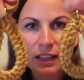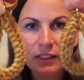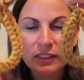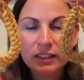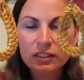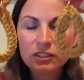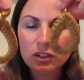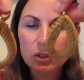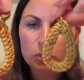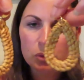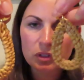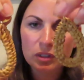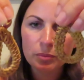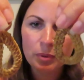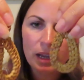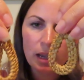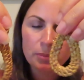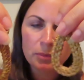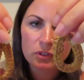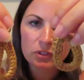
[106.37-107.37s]
And these are really
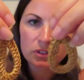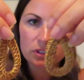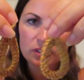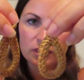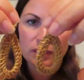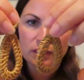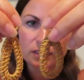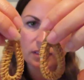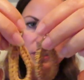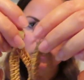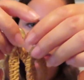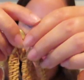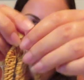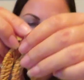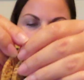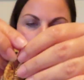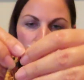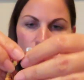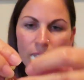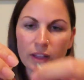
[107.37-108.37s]
popular this season
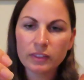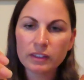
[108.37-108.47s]
too.